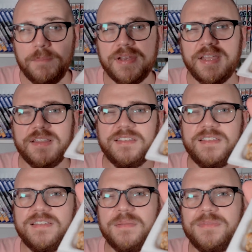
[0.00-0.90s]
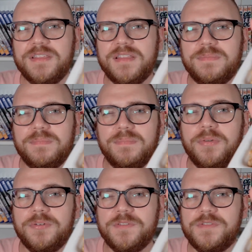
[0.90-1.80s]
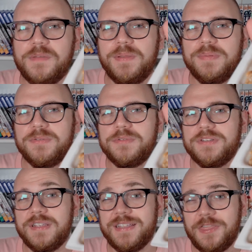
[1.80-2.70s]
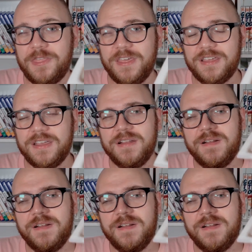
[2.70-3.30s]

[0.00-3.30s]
But yeah, this is something that most of the people would think